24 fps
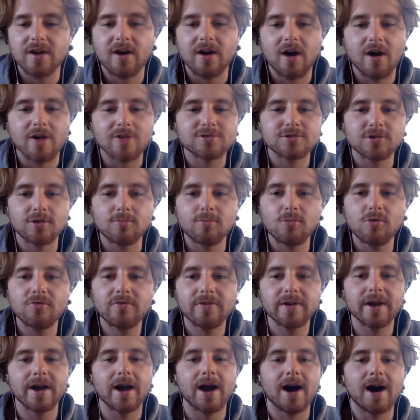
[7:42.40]
are. So
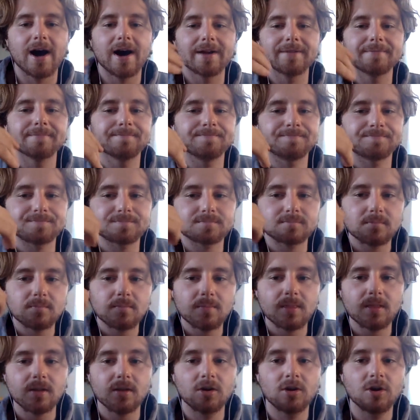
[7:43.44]
moving on
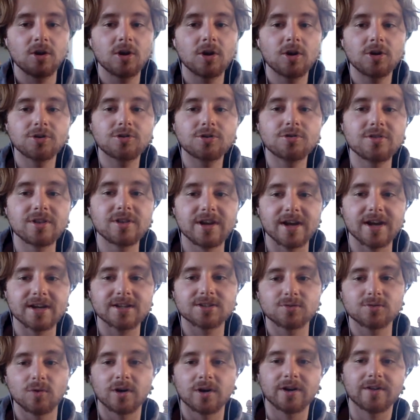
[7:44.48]
to the
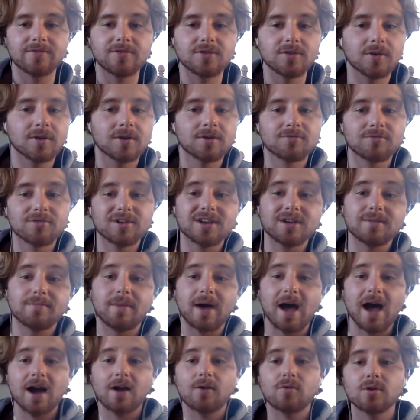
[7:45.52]
next one. If you can read
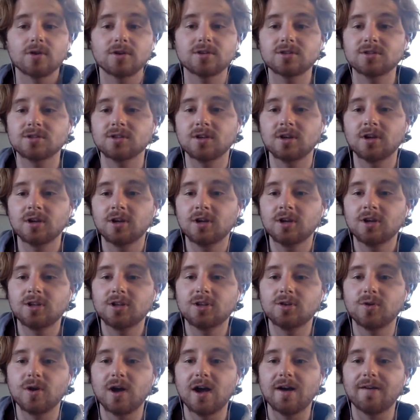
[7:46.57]
backwards,
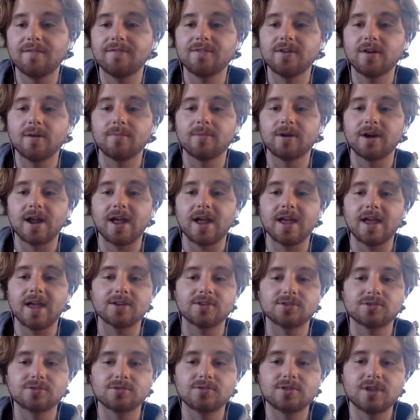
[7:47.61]
you have number
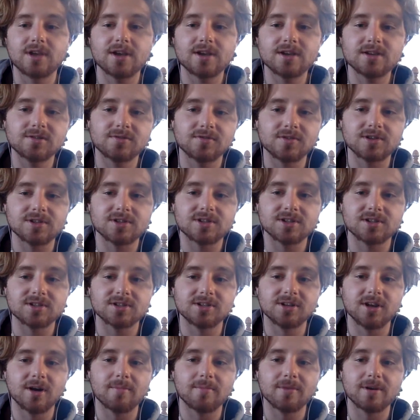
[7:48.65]
8 Duyes versus
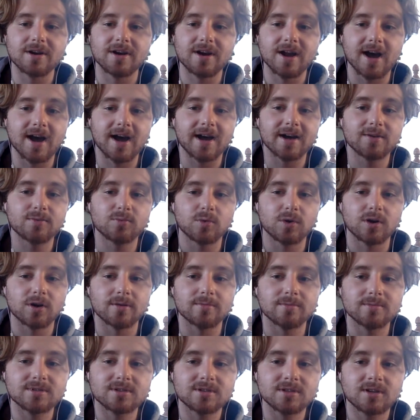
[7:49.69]
number 9
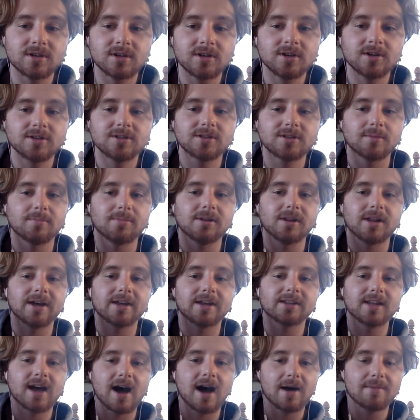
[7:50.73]
Worms to play
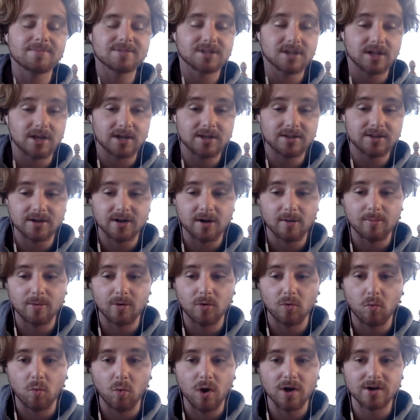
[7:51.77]
Lob City, the
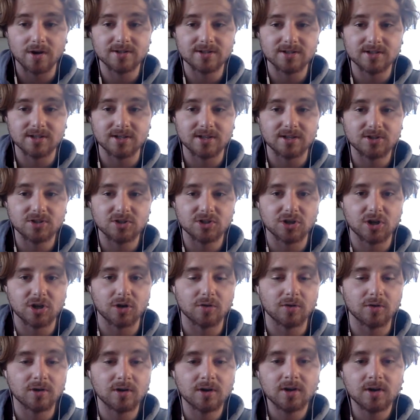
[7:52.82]
number 1 seed.
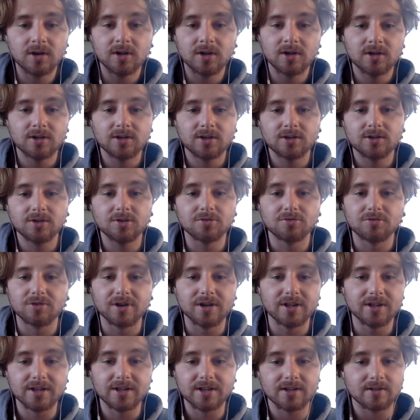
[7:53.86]
So you're
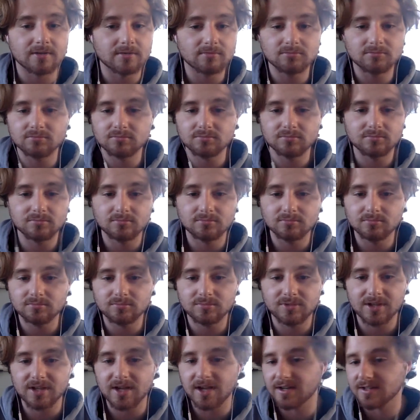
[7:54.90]
really
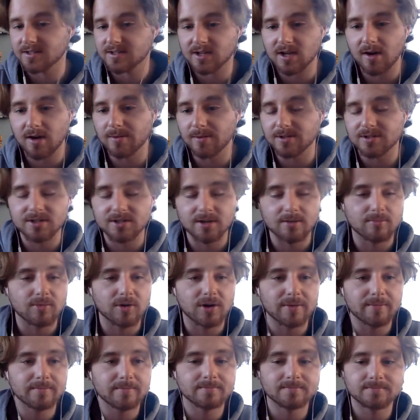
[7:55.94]
the end's coming somewhere.